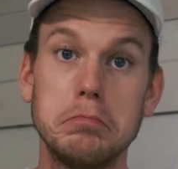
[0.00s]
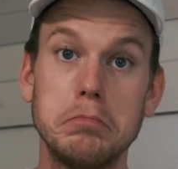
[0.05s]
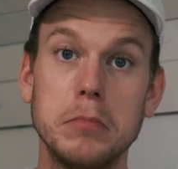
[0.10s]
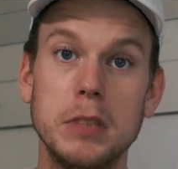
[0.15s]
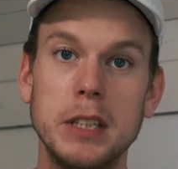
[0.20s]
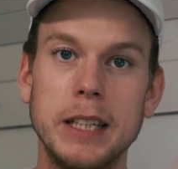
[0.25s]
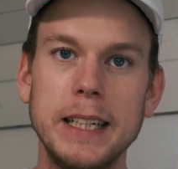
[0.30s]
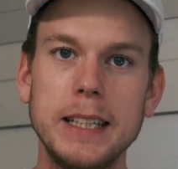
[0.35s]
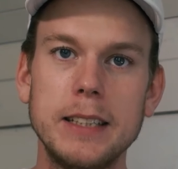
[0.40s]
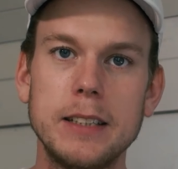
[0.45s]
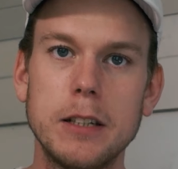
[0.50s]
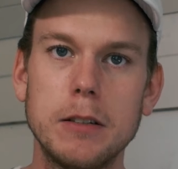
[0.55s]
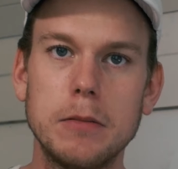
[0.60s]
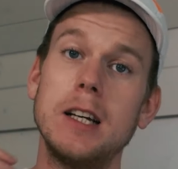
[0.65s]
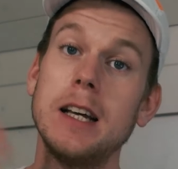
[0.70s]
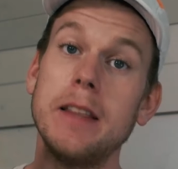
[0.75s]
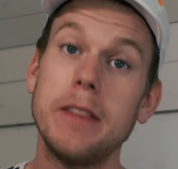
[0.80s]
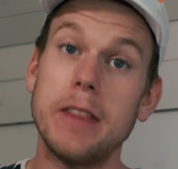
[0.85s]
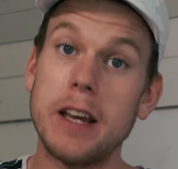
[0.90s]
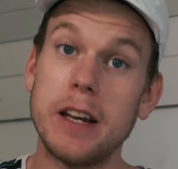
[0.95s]
Neat.
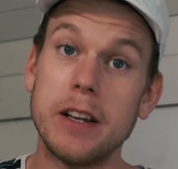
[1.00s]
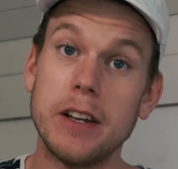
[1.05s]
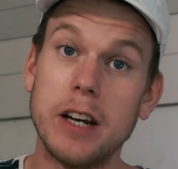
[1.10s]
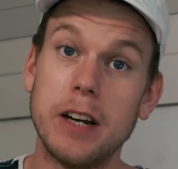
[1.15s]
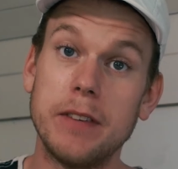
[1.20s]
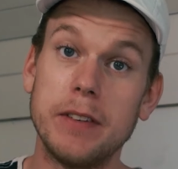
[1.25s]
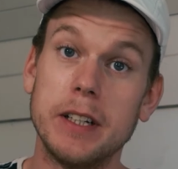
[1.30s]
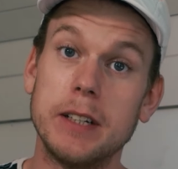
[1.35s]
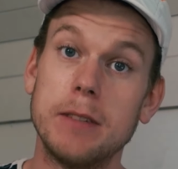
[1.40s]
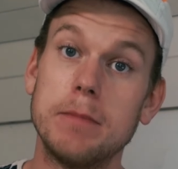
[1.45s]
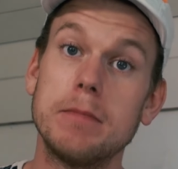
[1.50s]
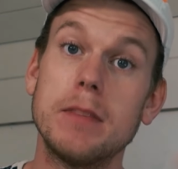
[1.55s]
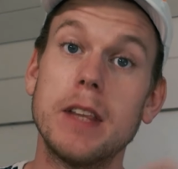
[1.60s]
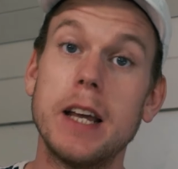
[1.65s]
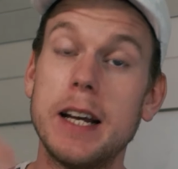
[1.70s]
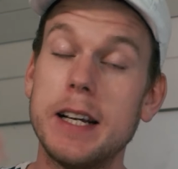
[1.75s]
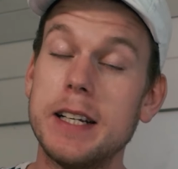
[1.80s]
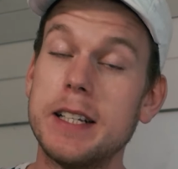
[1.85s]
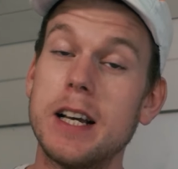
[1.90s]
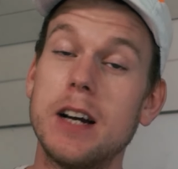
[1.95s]
And there you have it.
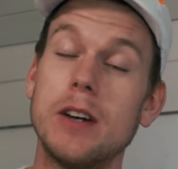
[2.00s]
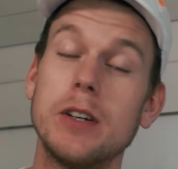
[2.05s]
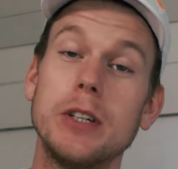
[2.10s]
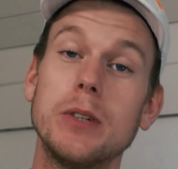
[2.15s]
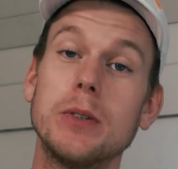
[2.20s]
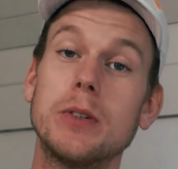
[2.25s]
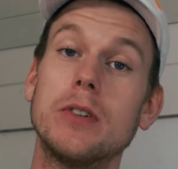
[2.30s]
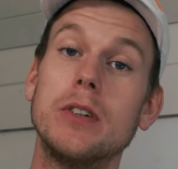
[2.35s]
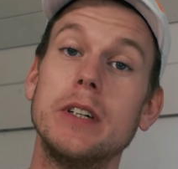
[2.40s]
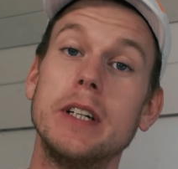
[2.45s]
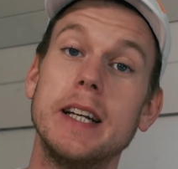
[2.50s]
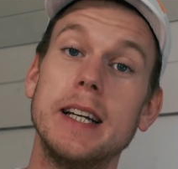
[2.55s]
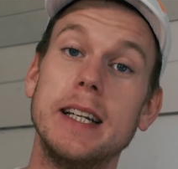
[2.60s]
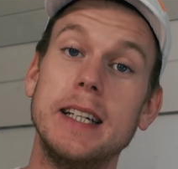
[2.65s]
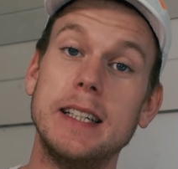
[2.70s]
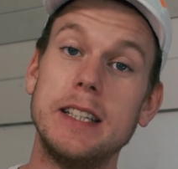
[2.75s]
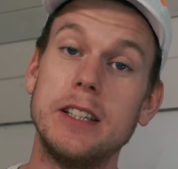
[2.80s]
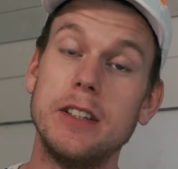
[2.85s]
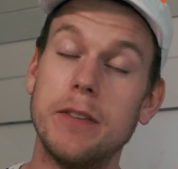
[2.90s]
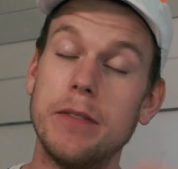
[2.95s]
That is how you
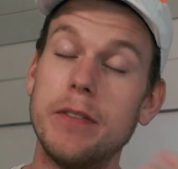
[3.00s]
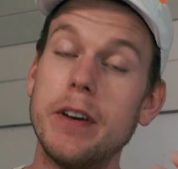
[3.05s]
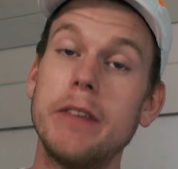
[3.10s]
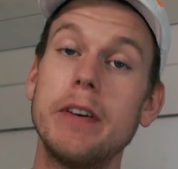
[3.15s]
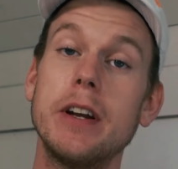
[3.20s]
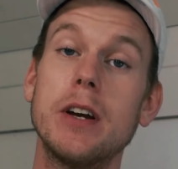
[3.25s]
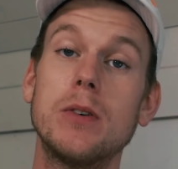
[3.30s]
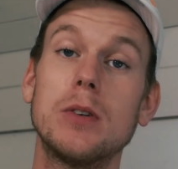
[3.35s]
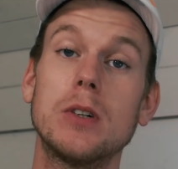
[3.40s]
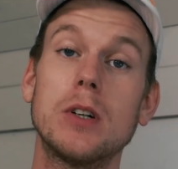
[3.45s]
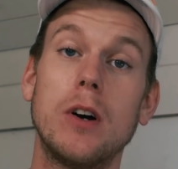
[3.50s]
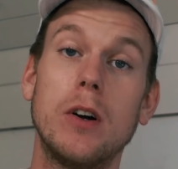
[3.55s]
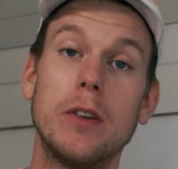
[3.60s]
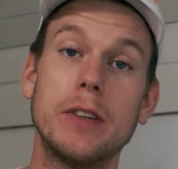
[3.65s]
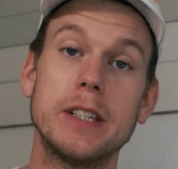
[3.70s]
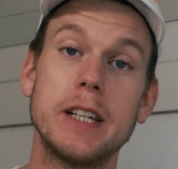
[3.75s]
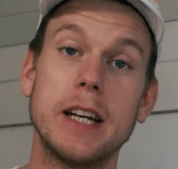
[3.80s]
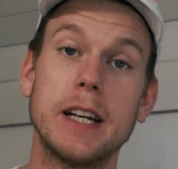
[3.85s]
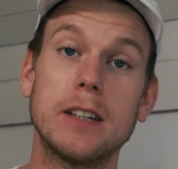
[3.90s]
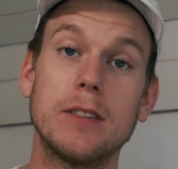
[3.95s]
create your very own
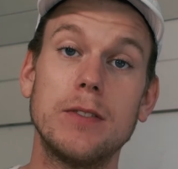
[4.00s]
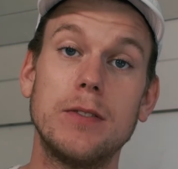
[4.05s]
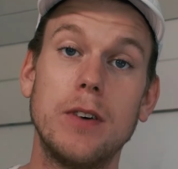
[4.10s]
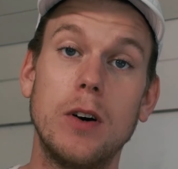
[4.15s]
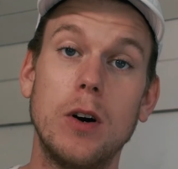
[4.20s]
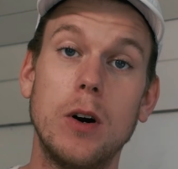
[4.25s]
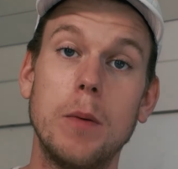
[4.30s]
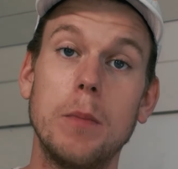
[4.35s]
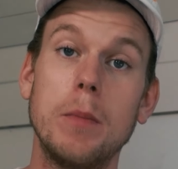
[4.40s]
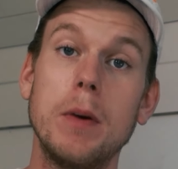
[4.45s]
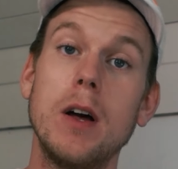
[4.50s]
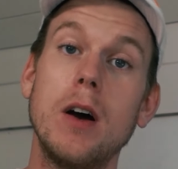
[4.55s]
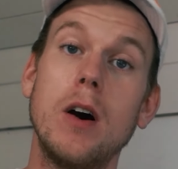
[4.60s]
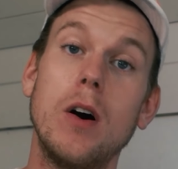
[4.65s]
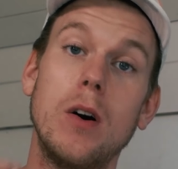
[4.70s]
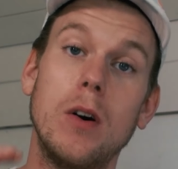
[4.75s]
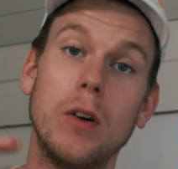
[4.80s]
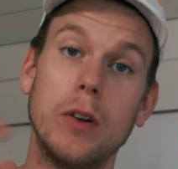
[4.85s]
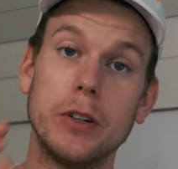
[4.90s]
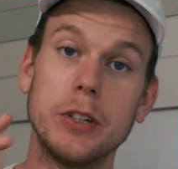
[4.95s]
contact form
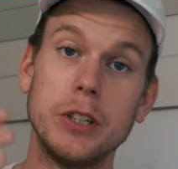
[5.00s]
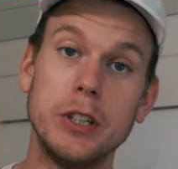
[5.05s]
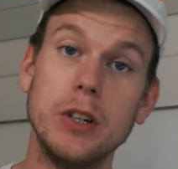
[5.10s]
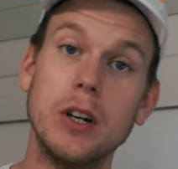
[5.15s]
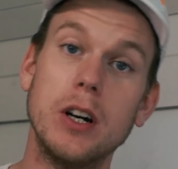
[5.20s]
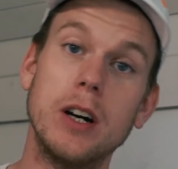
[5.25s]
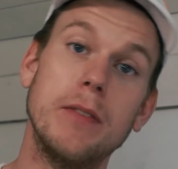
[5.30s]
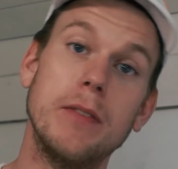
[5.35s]
on your